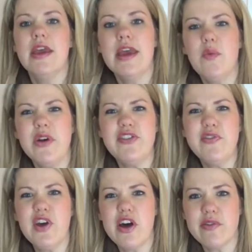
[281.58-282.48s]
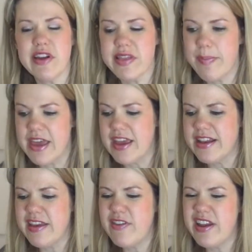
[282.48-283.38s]
And once you've gone around the
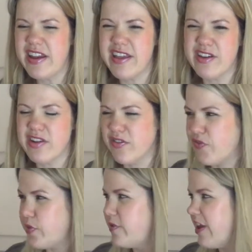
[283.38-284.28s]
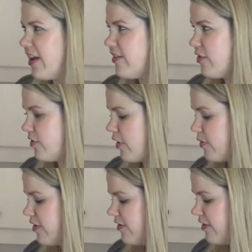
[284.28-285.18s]
pan, give it another few seconds or so
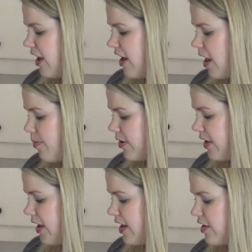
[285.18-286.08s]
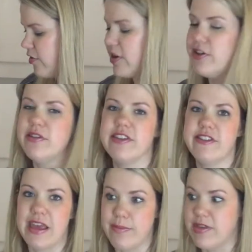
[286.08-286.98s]
to set up again, and you're going to do the
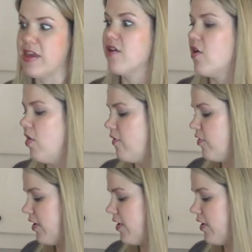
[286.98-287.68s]
same thing all over